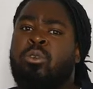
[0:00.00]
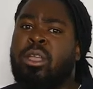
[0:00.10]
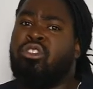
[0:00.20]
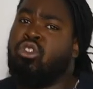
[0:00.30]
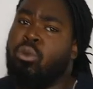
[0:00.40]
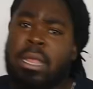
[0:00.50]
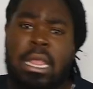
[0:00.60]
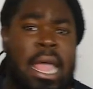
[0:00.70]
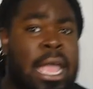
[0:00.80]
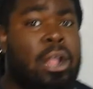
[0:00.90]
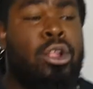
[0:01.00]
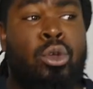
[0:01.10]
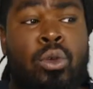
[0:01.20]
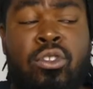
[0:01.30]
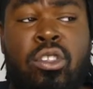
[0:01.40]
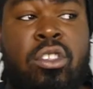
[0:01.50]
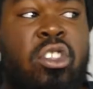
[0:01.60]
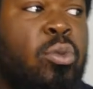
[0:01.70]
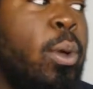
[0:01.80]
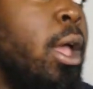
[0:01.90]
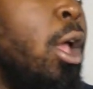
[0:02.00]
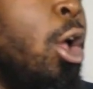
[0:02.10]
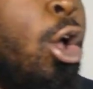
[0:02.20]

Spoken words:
when you wear too many tight clothes, you start to sweat